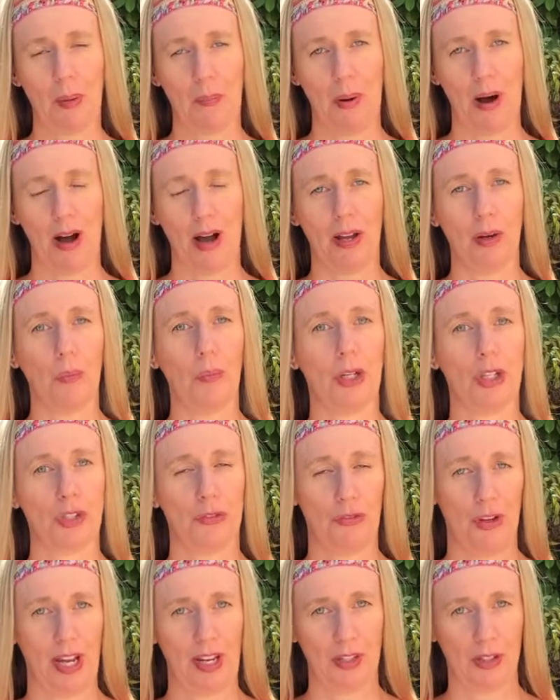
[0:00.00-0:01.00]
upon which
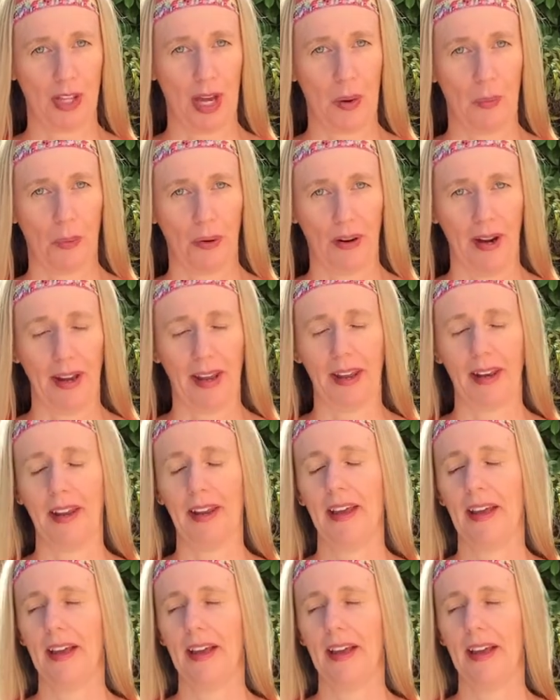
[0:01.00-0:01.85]
phase that we're in.